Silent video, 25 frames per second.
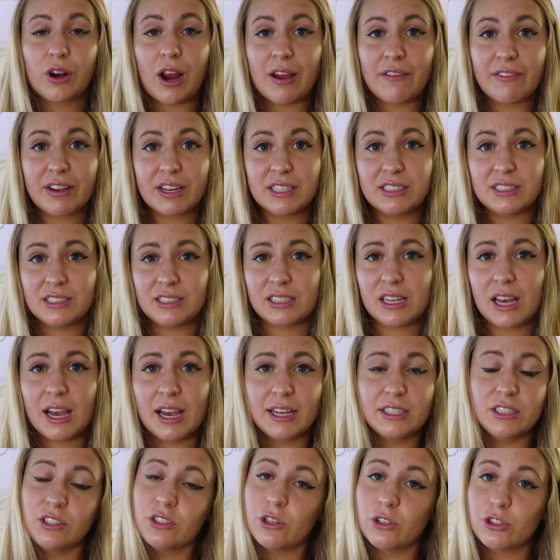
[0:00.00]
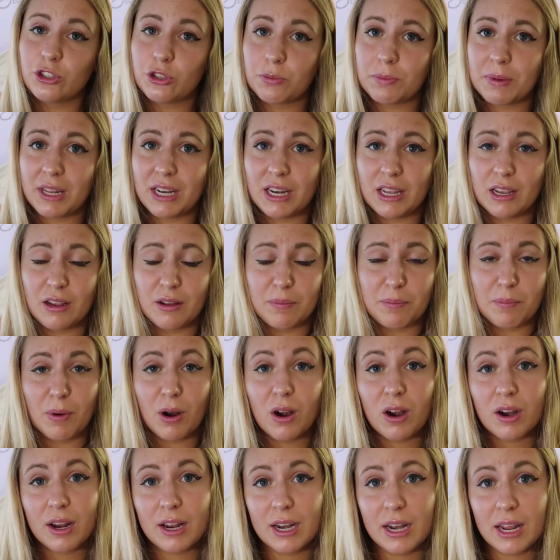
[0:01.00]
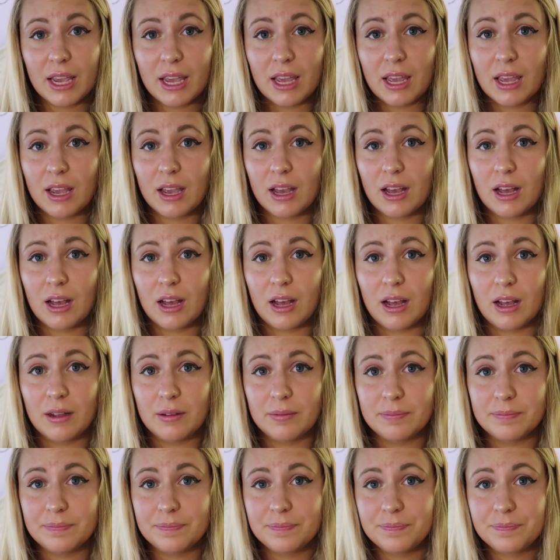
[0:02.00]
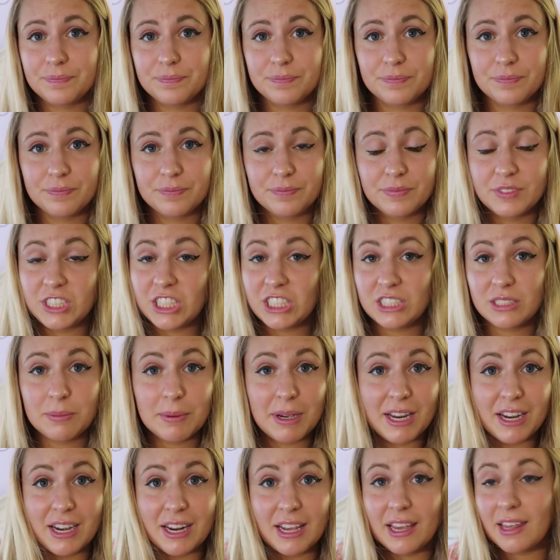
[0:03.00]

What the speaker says: graphic design, social media marketing, just about